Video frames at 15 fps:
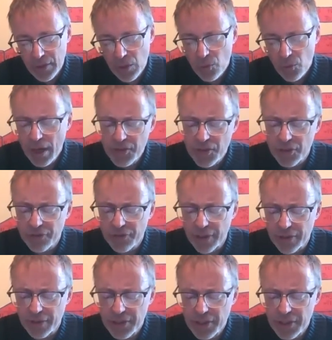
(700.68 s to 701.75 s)
Why is it in
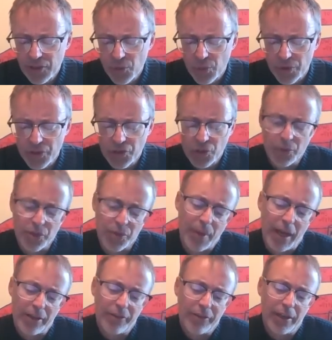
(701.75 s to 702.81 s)
fairy tales wishes always
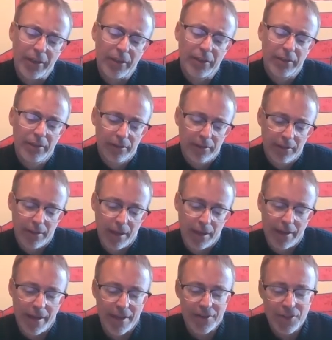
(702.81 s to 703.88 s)
backfire? I
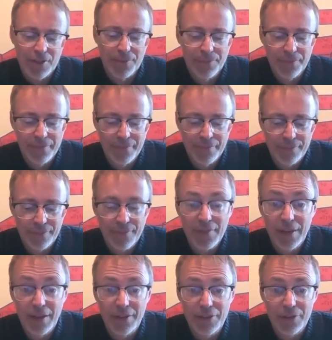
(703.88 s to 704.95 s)
ask.
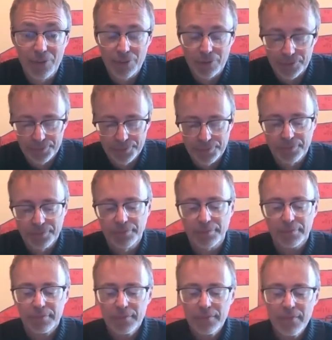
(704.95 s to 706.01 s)
Another rule.
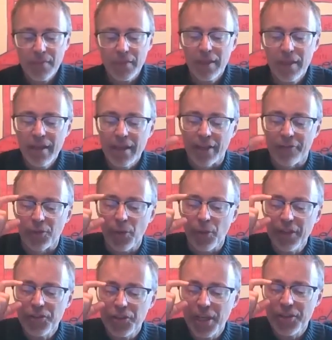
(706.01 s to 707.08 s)
If you
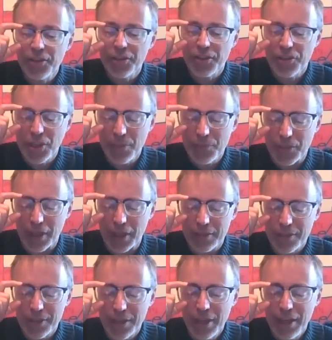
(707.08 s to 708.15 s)
want to change the
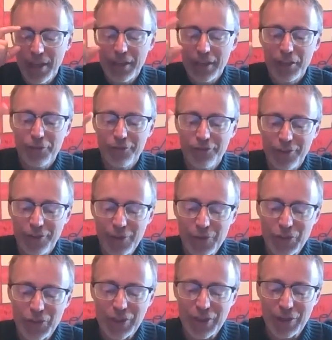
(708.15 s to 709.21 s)
subject,
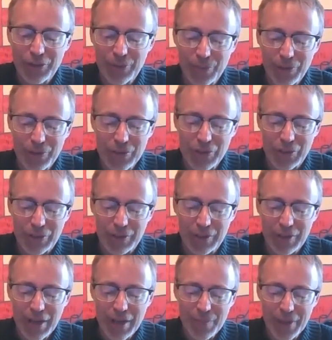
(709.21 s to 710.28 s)
confuse the other person
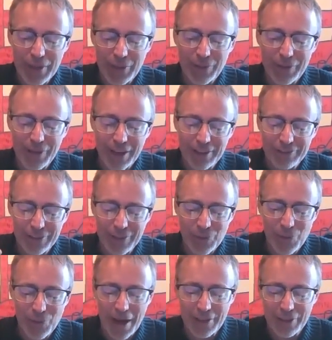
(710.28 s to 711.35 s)
by going off on a
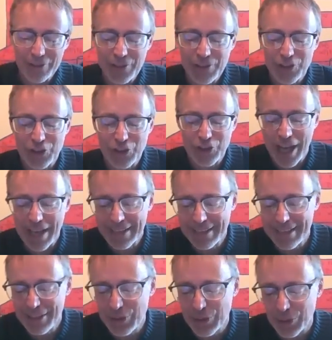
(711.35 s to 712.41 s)
wild, chatty
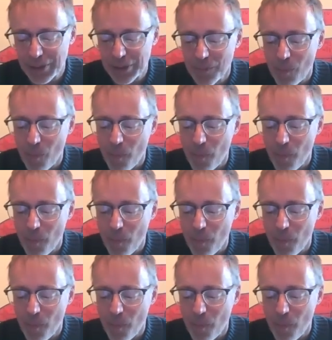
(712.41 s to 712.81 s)
detour.